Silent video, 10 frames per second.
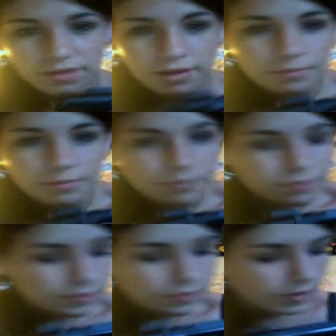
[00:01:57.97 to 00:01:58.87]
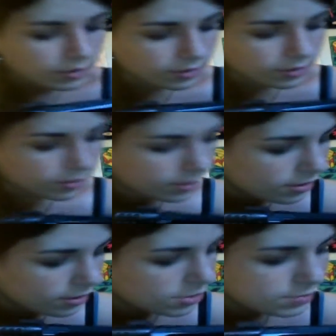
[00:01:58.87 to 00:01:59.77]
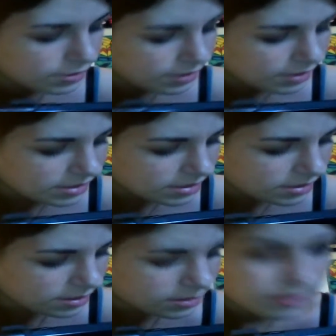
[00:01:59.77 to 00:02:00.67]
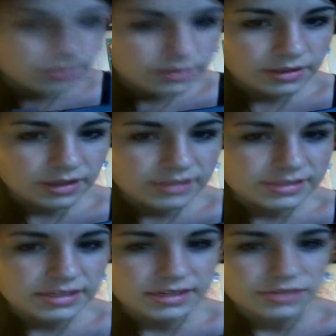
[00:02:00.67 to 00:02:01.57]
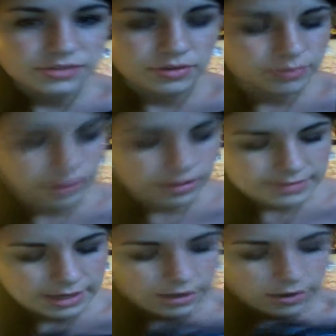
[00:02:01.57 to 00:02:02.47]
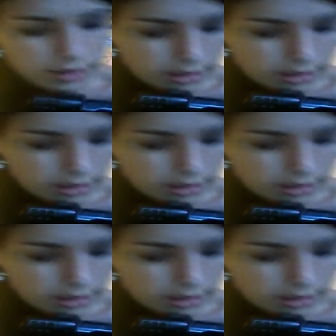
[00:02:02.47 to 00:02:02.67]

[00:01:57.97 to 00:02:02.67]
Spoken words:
And then there's where the LCD screen pops out.